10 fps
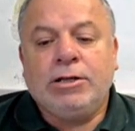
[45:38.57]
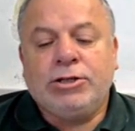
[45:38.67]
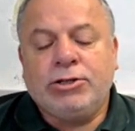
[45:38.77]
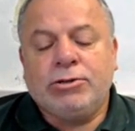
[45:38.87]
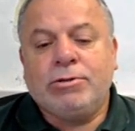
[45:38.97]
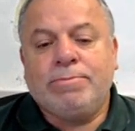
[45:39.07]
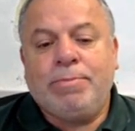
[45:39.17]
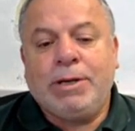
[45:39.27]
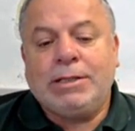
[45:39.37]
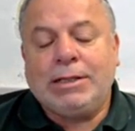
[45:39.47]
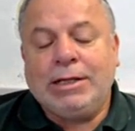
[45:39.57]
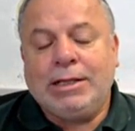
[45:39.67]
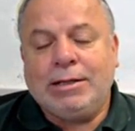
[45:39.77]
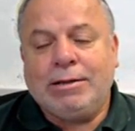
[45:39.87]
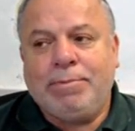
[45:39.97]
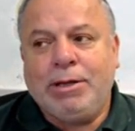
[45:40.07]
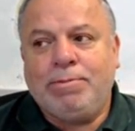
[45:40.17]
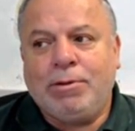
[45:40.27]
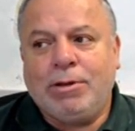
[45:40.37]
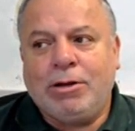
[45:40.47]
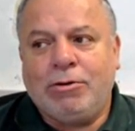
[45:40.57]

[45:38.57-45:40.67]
ensure basically that people